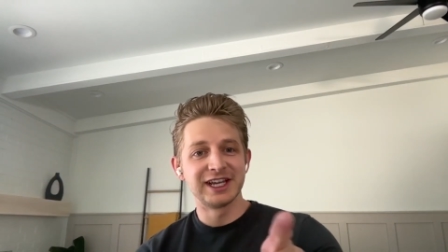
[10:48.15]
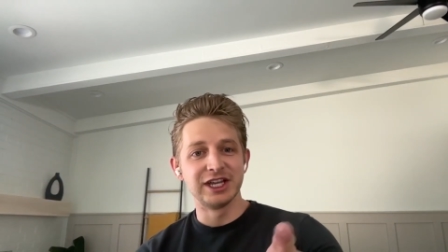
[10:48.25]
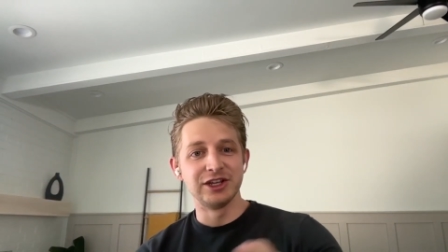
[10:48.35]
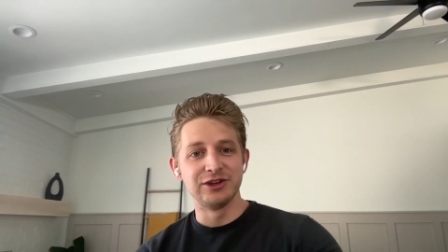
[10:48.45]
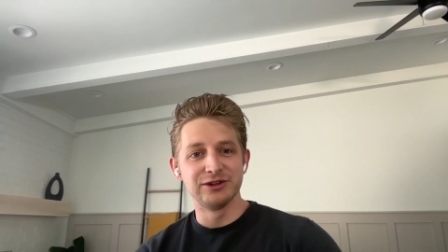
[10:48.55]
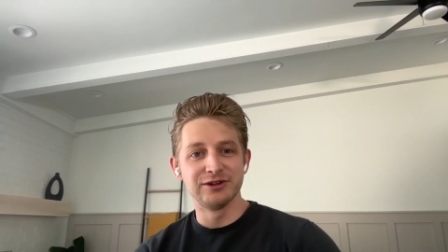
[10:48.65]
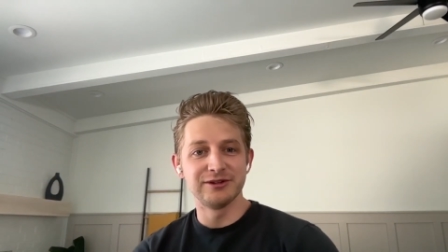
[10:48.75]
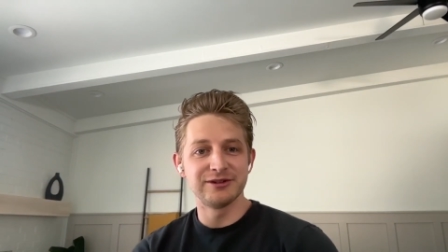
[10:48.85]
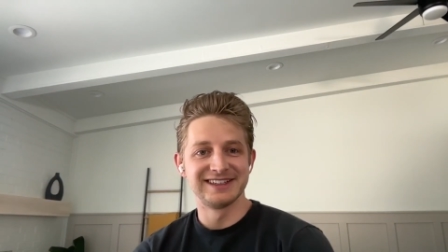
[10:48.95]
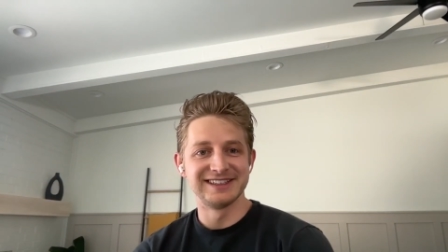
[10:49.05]
and you
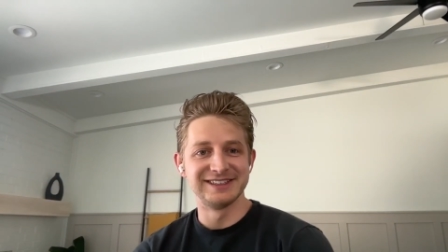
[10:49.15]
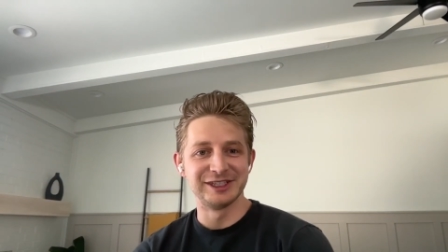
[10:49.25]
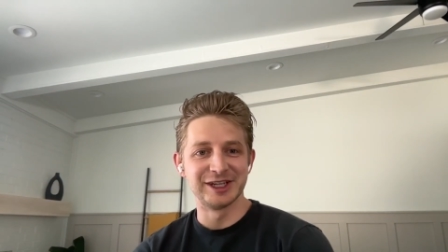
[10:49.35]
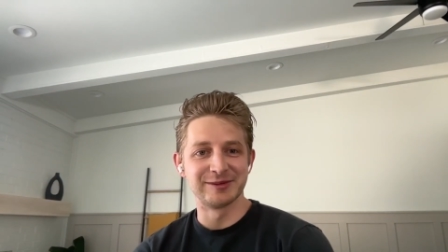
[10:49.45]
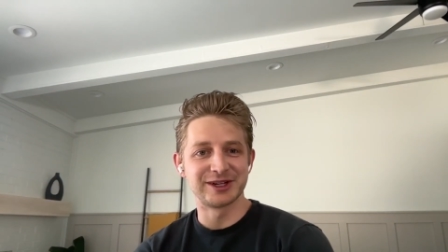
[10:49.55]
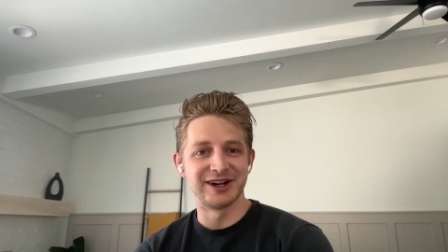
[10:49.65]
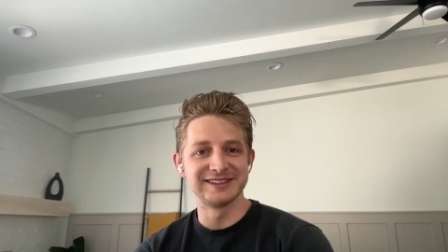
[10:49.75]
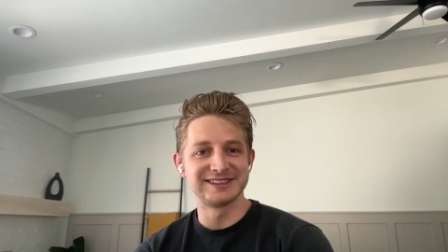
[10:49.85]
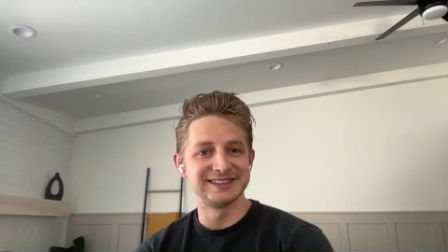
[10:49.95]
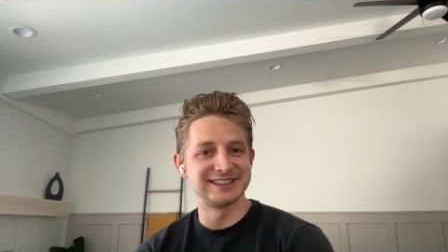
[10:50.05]
DM'd
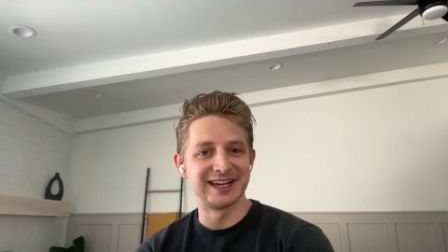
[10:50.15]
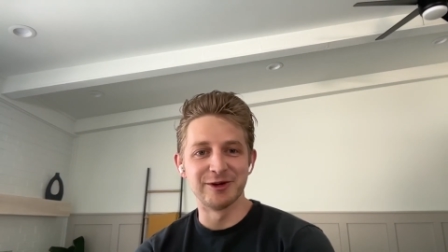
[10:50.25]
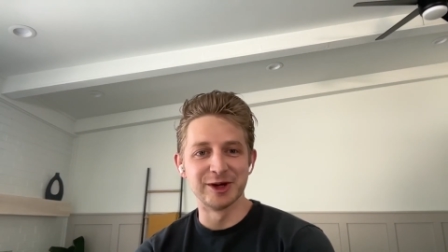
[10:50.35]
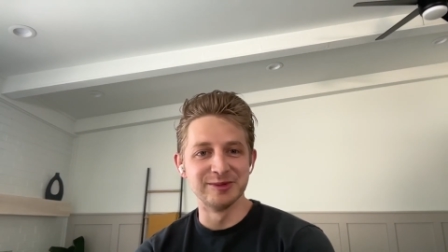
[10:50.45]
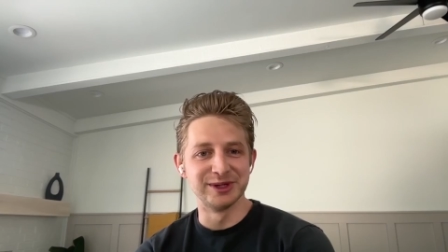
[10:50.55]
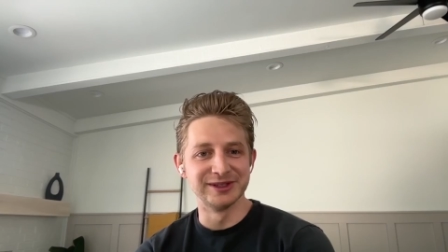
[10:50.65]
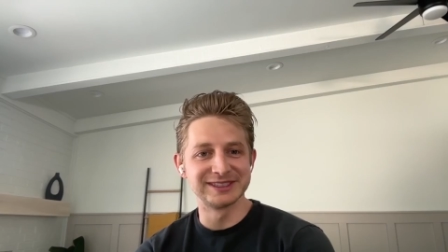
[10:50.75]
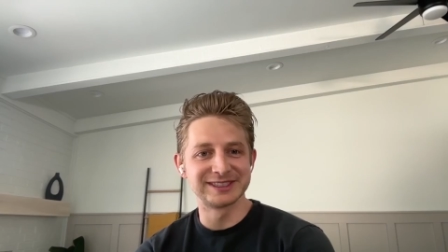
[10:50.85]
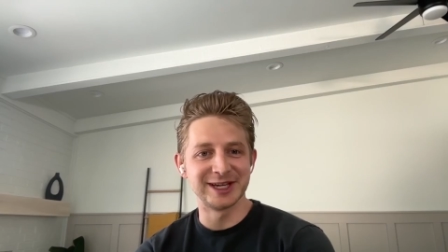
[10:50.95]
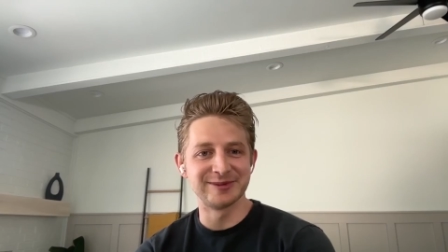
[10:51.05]
Cons and said, I want to build a
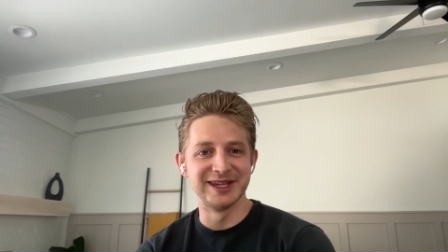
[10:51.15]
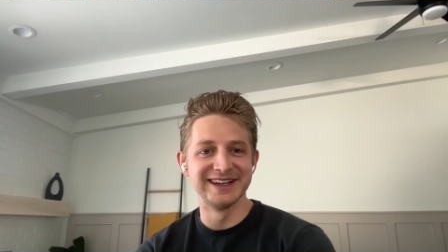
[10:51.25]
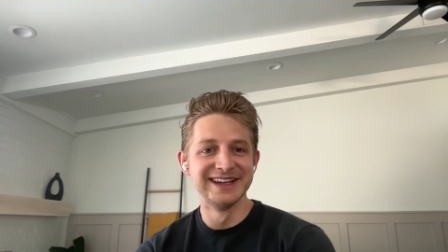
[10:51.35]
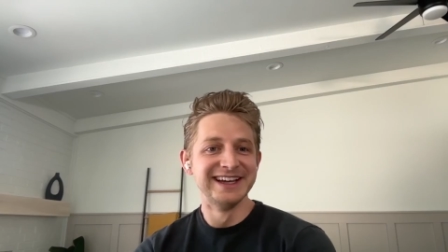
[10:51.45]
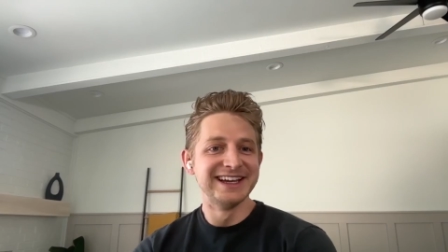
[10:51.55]
subnet.